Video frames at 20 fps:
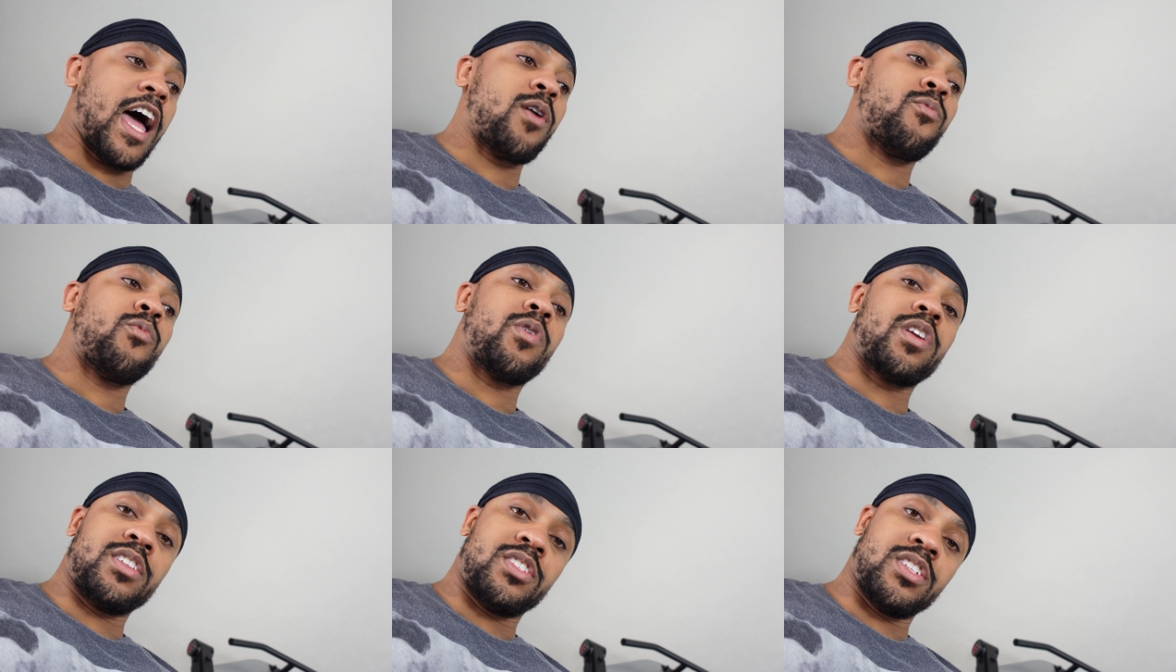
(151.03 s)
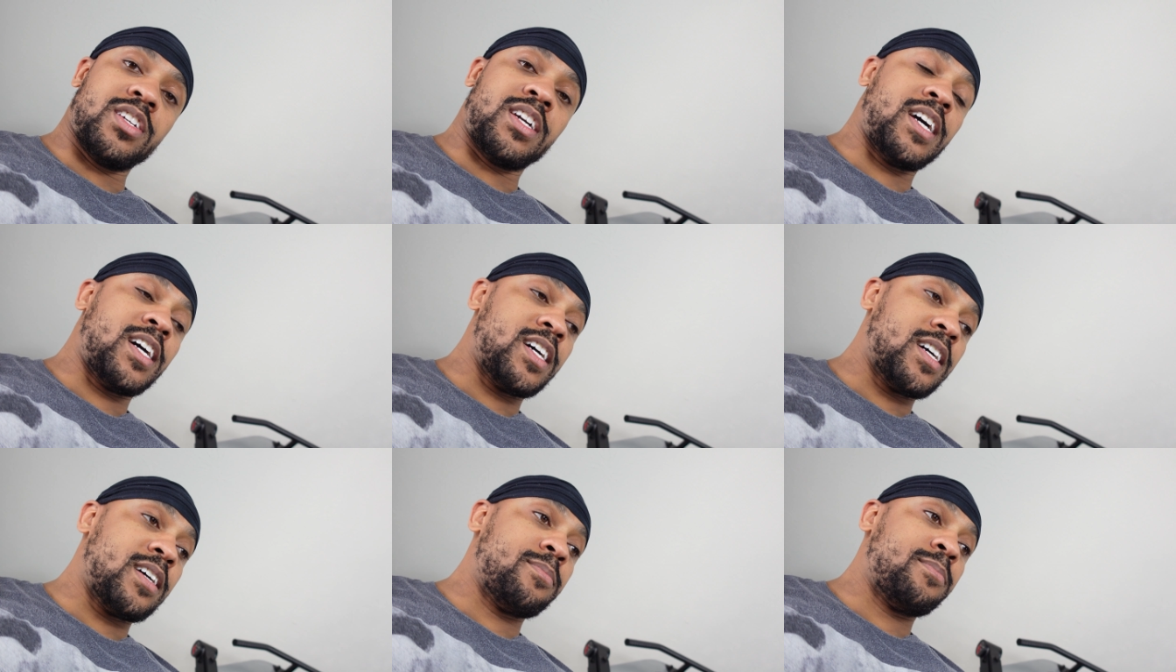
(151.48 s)
I want it to
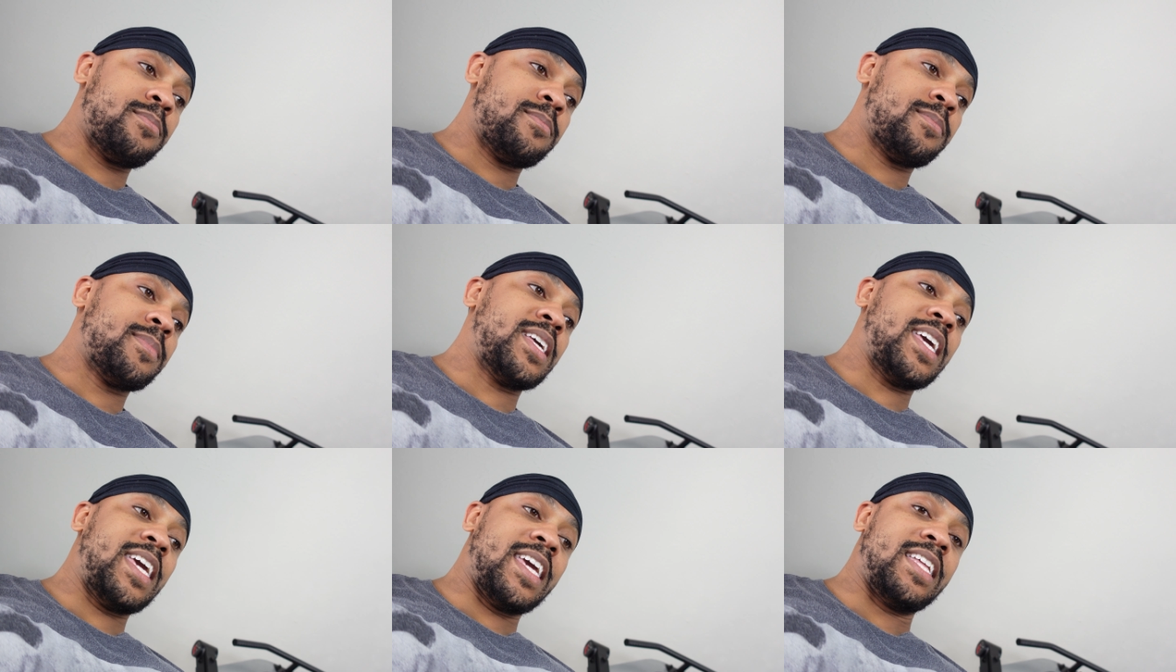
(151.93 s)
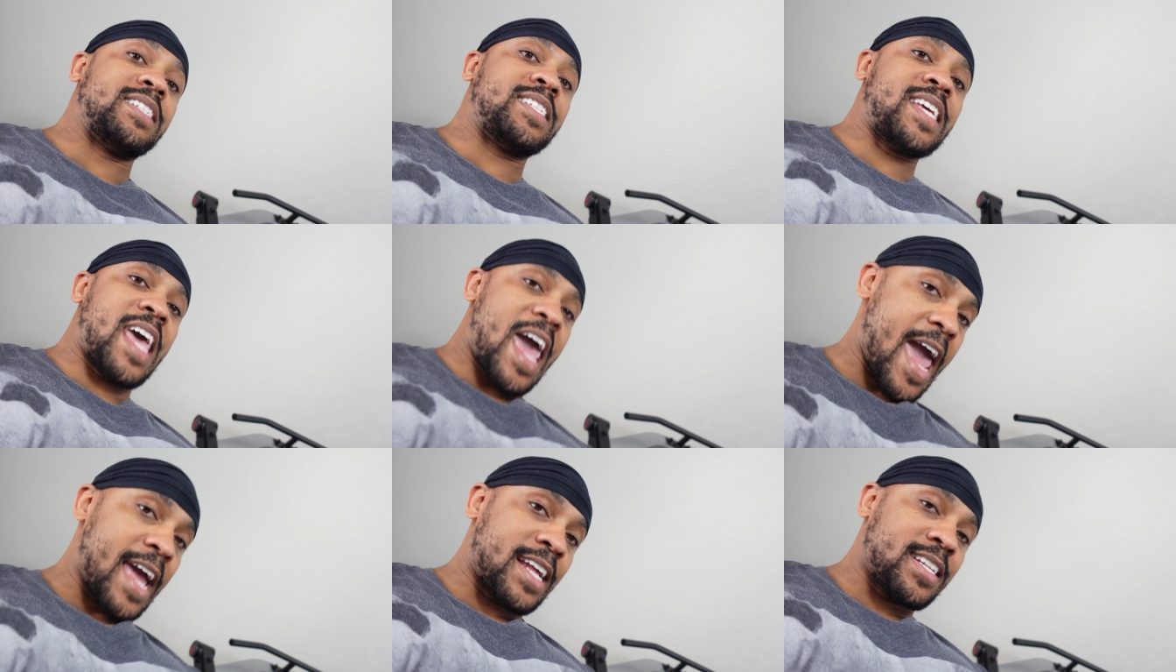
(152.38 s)
come
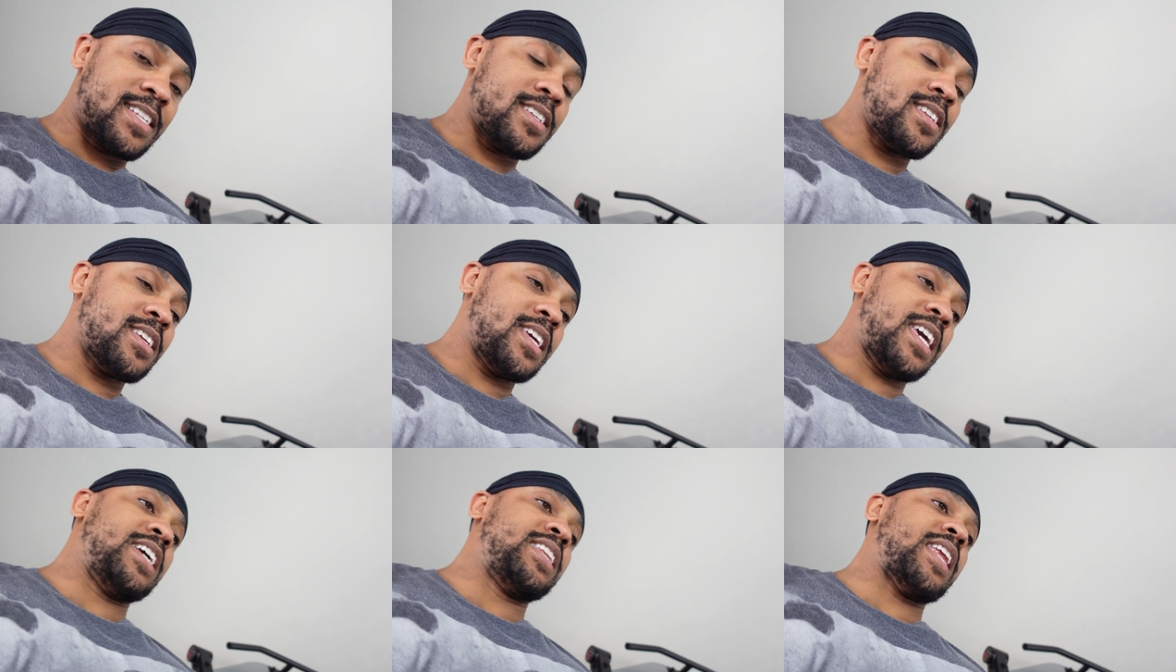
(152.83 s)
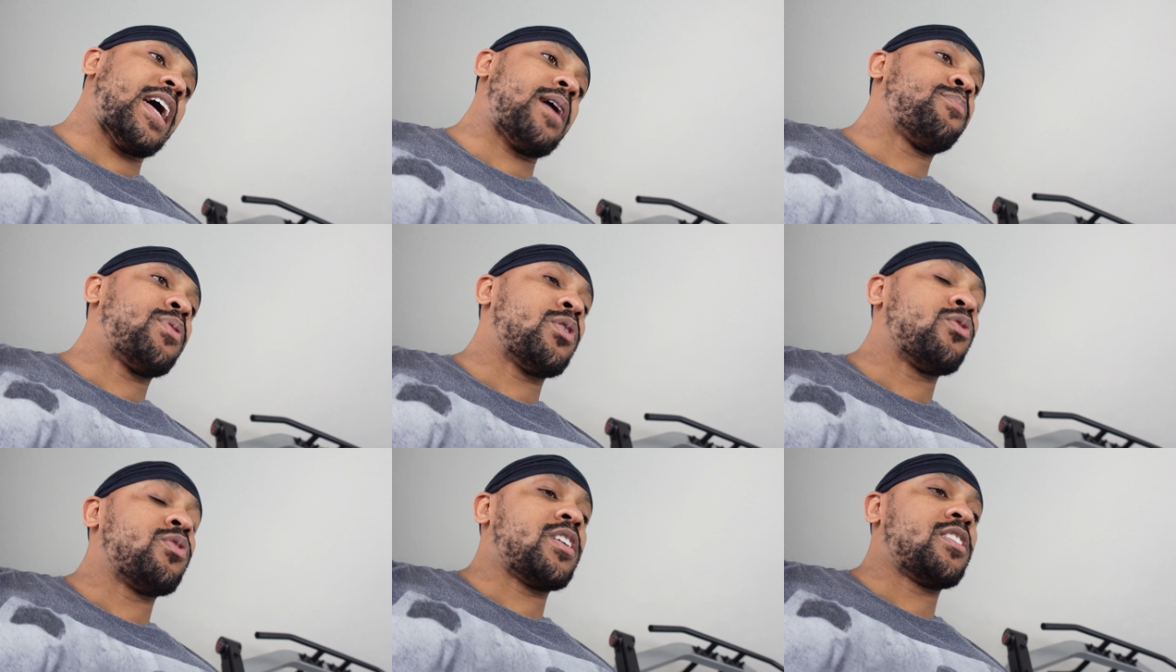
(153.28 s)
intact and
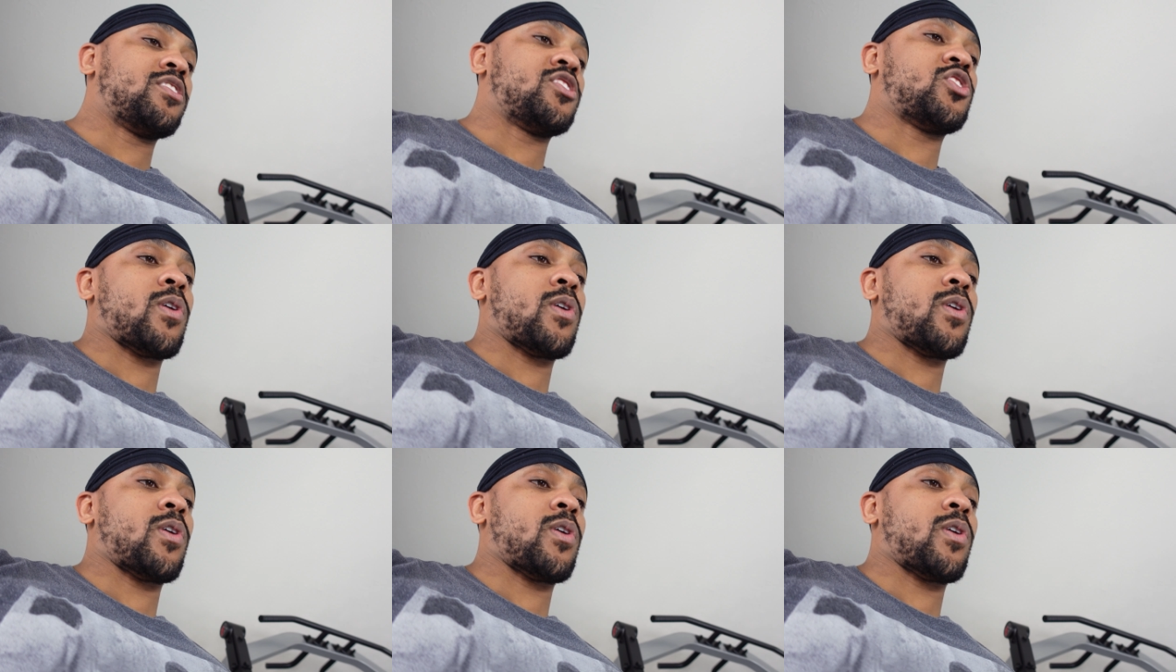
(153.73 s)
not broken.